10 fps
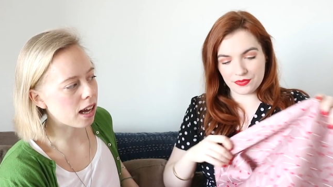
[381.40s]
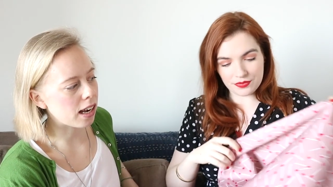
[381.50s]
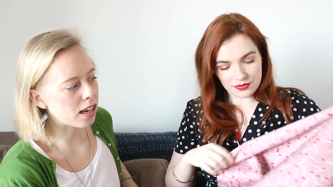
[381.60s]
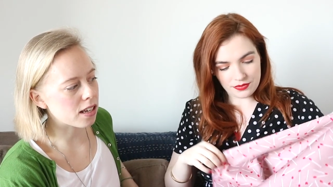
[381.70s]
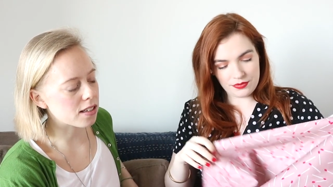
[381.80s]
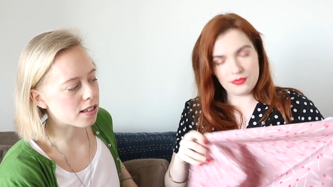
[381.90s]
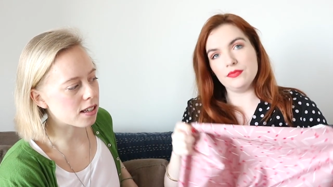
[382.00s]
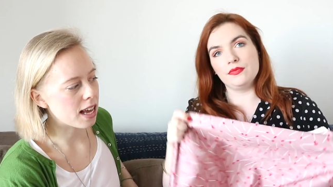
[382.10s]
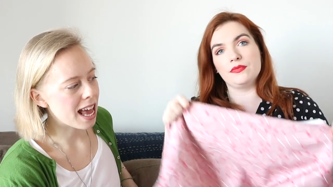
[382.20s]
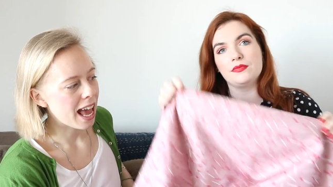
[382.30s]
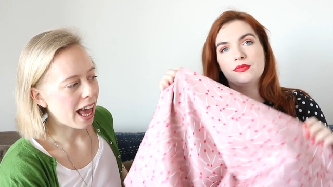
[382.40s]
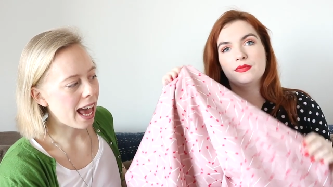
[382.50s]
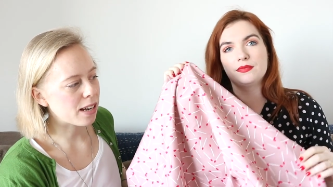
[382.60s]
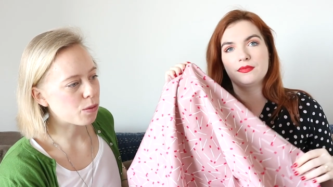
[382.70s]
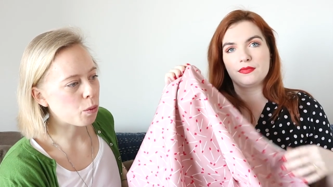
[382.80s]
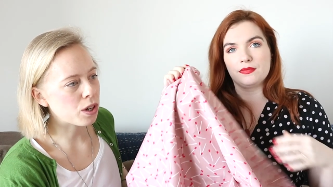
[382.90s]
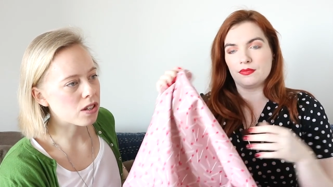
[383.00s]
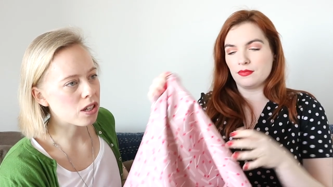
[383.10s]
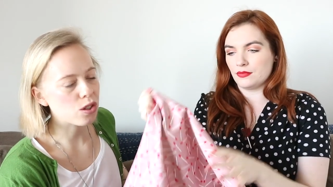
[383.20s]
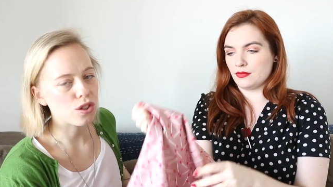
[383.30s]
Speaker 1: colors, and
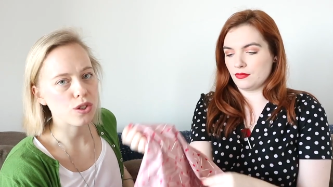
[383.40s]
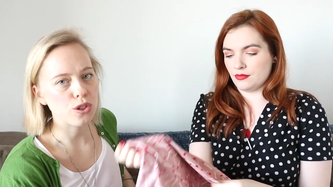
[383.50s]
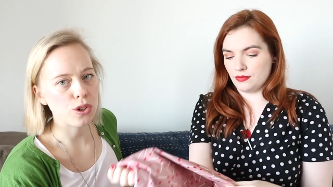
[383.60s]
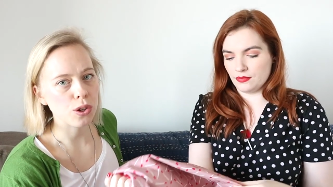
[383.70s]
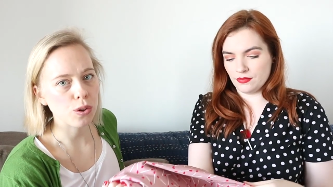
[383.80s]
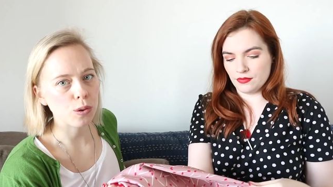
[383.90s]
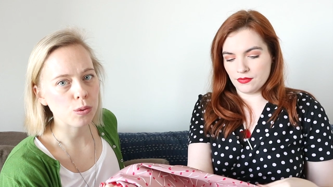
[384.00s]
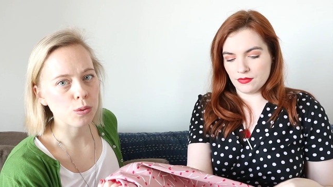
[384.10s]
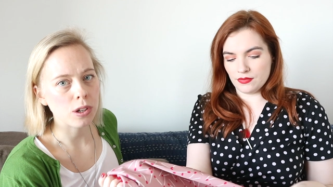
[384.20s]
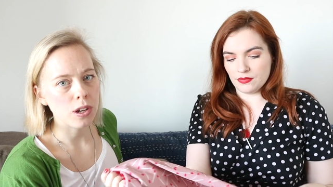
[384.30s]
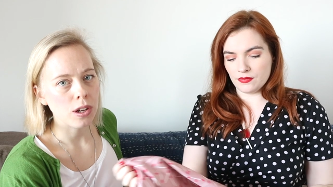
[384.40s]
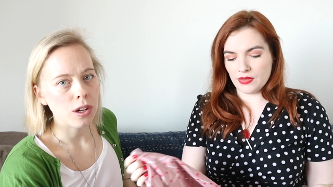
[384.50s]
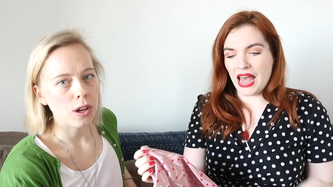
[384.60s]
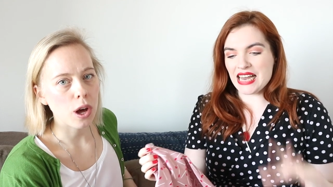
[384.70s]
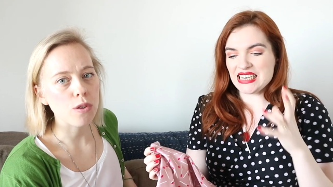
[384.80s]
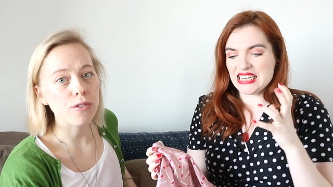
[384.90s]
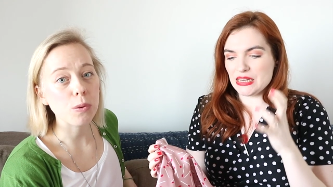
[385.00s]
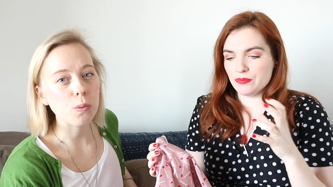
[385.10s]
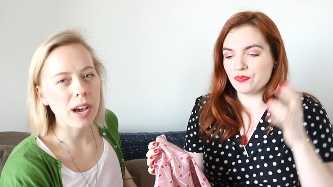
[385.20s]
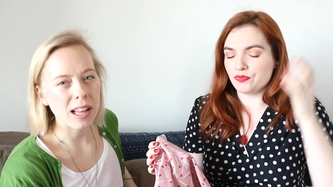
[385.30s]
wasn't too Candy.
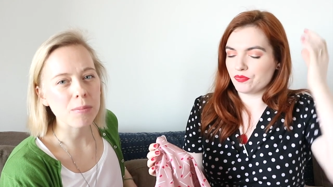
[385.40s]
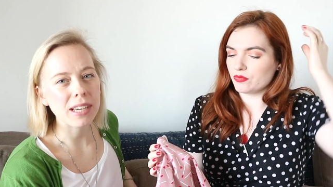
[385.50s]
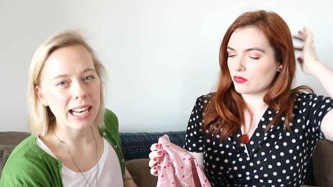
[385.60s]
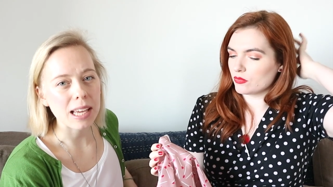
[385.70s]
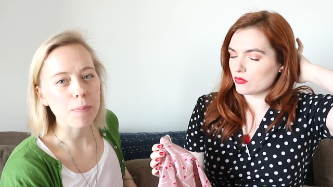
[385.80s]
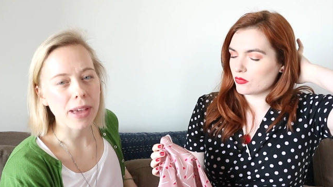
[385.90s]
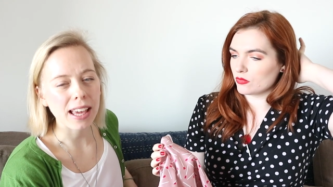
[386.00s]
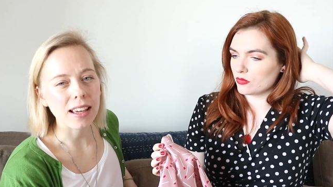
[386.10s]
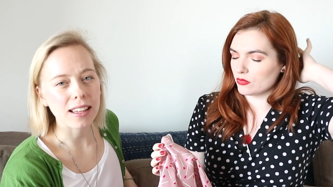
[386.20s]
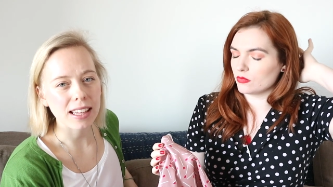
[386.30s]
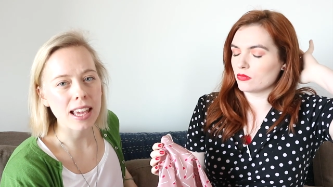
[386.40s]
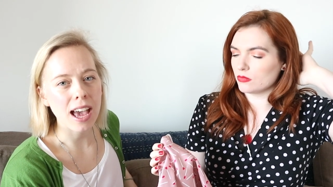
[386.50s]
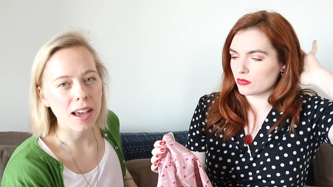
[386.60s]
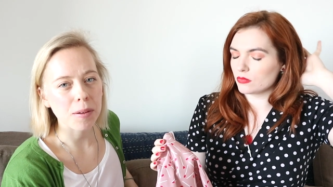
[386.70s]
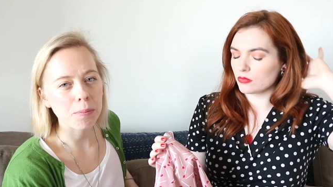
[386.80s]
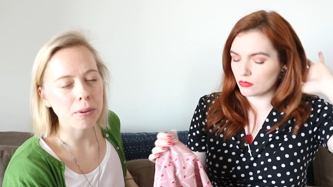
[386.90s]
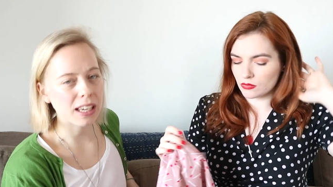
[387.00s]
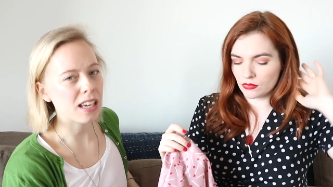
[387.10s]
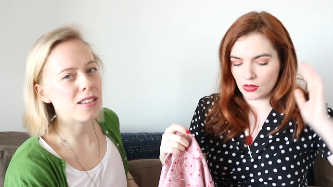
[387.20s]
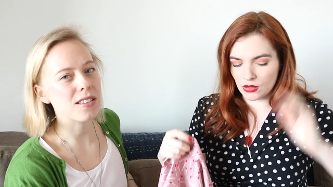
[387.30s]
overwhelmingly pink. Mm. Yeah,
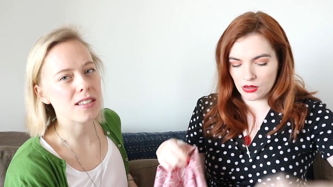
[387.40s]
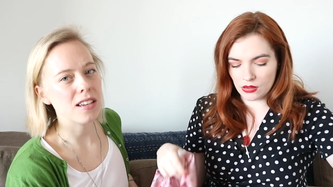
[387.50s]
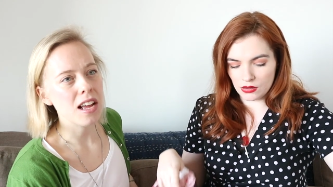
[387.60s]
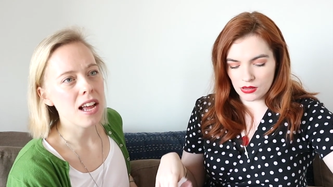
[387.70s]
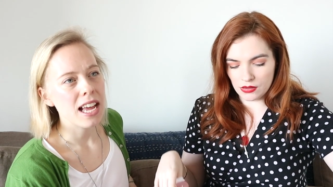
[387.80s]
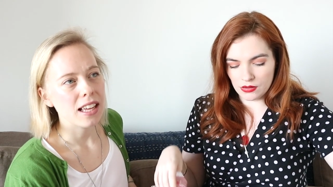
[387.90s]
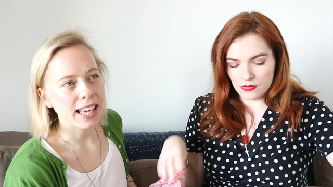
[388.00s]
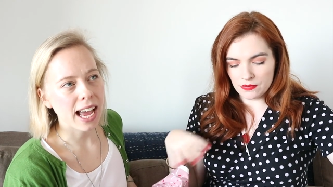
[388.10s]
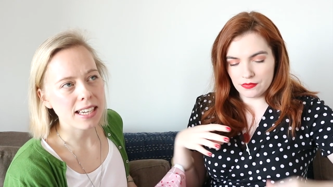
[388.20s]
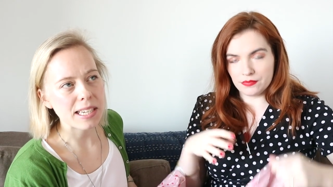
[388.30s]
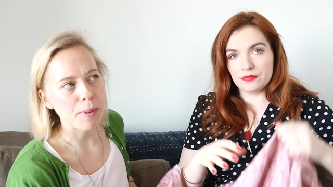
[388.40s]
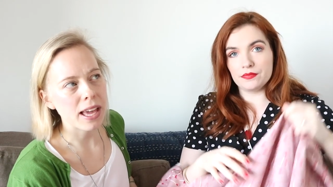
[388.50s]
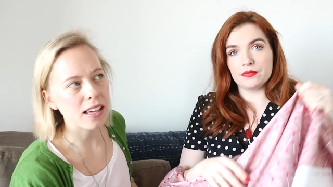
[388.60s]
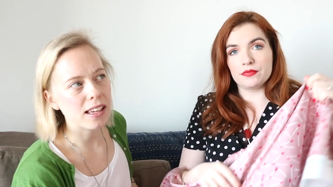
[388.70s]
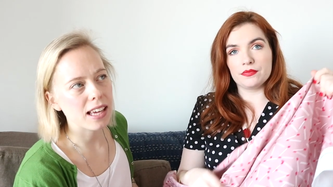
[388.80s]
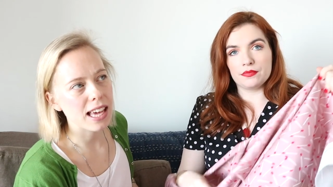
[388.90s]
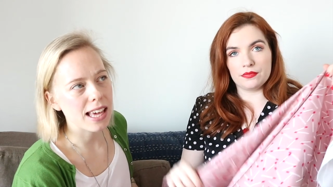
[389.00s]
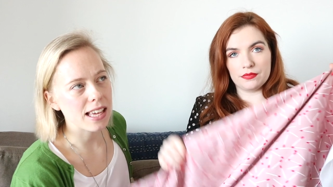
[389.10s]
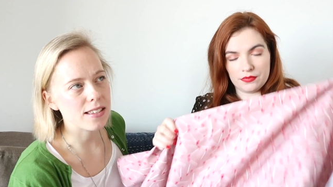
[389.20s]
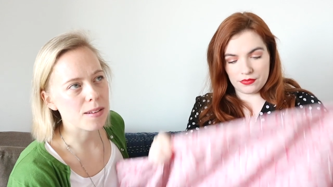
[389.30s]
because candy pink
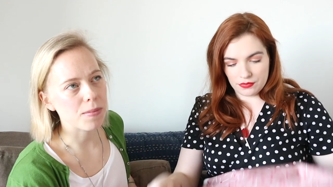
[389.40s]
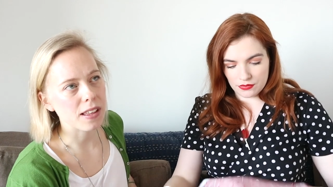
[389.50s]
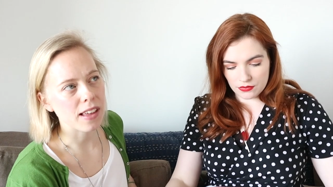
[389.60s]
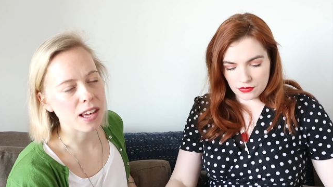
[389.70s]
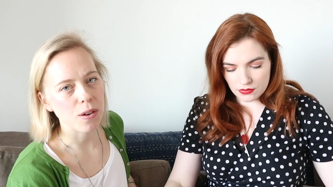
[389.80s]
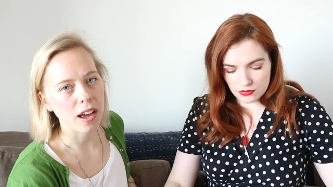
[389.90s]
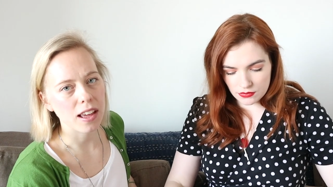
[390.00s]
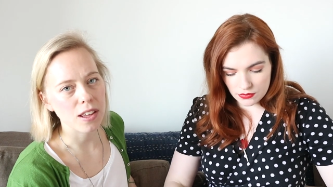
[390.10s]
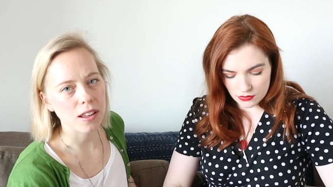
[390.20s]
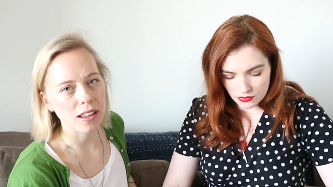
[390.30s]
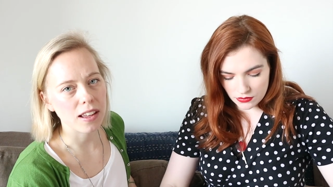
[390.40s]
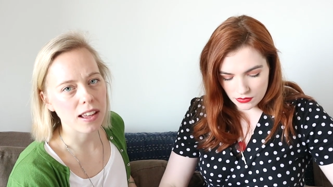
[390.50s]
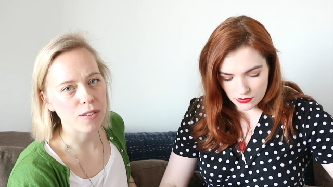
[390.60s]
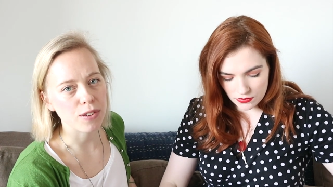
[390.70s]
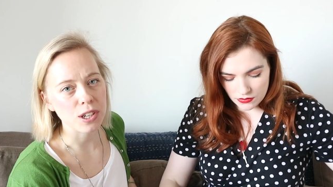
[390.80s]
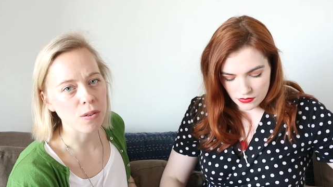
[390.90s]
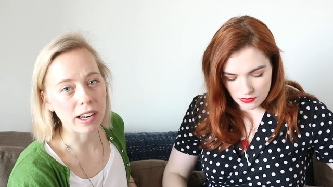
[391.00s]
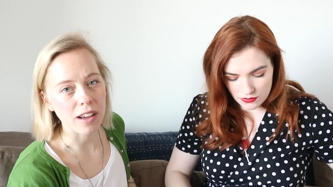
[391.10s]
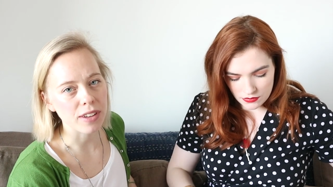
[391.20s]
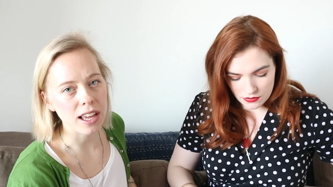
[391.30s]
is something that you, have. if you
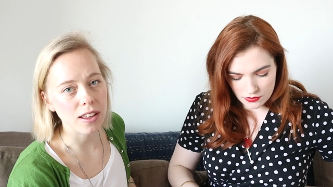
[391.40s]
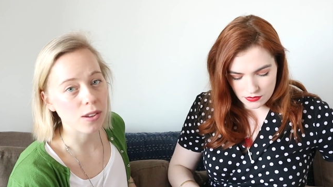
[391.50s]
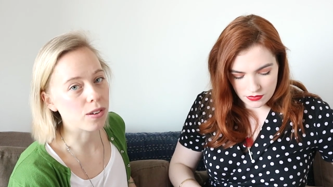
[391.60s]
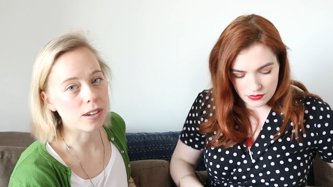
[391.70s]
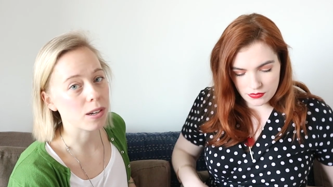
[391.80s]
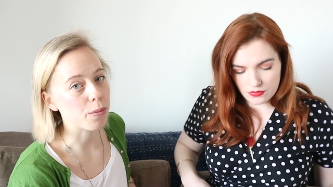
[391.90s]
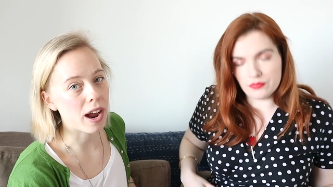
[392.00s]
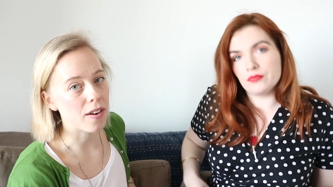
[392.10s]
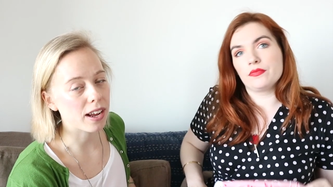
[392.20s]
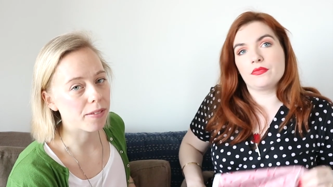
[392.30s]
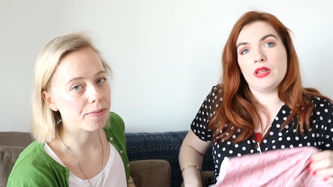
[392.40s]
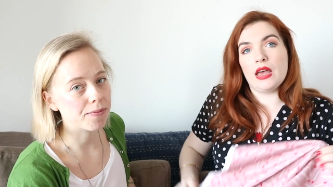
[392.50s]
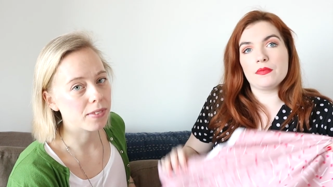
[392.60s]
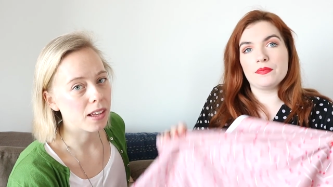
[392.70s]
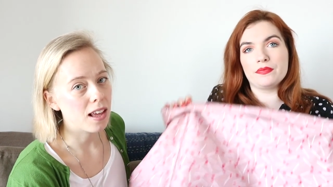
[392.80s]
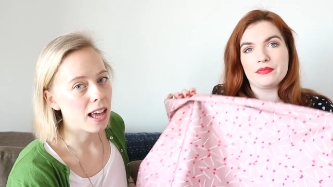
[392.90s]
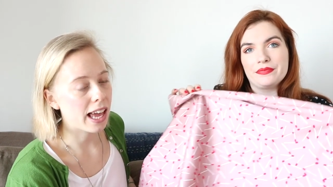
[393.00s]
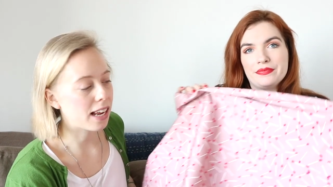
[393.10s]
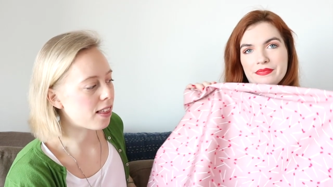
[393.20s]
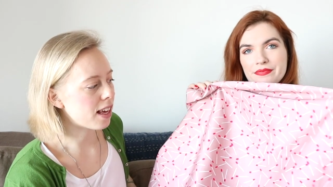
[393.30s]
don't love it, you're not going to wear it. Yeah.
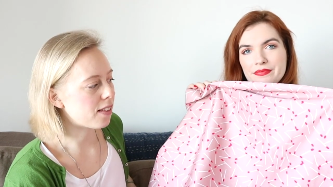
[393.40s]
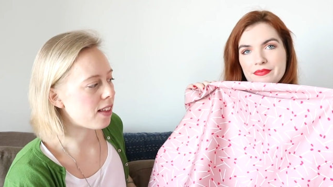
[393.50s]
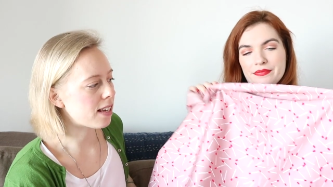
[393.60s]
And I think